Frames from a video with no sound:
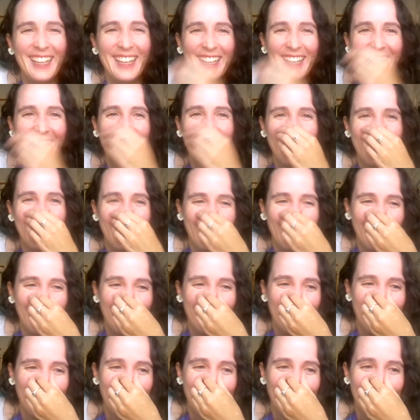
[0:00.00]
our
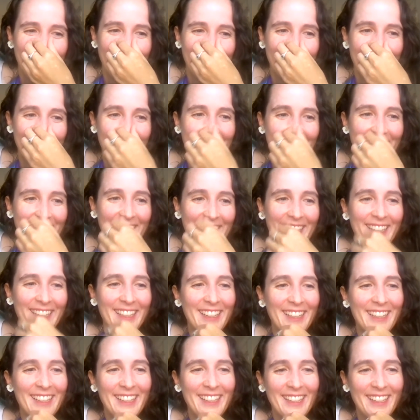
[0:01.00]

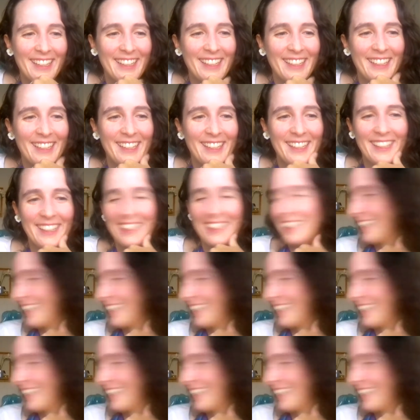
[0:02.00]
I would bring